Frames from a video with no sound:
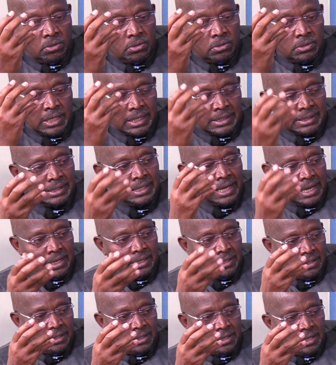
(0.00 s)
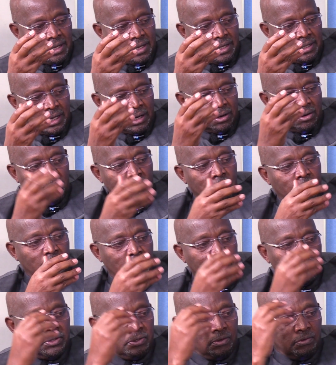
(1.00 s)
sustain the
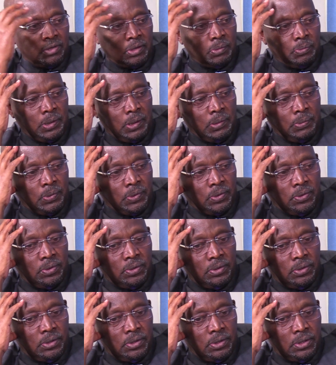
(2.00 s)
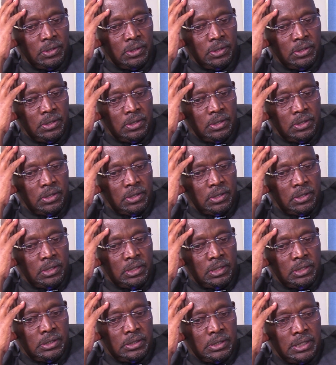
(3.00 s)
confidence of the people
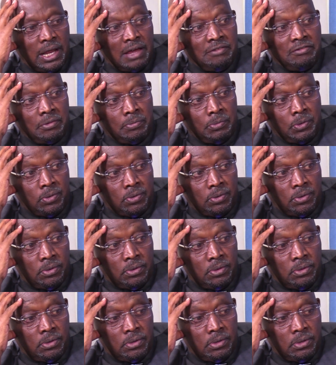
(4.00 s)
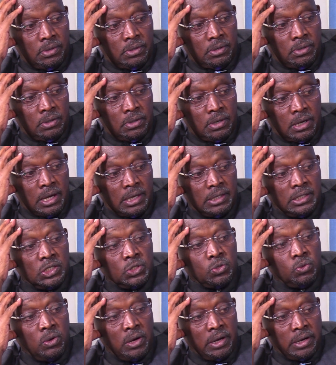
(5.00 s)
is lovable and is
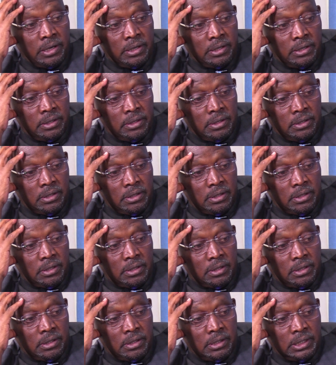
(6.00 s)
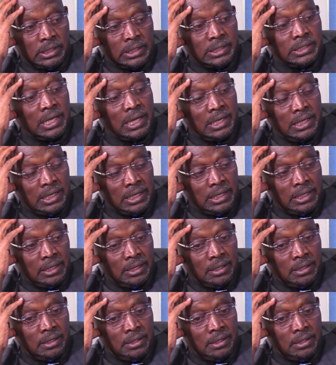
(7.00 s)
worrying, it's saddening.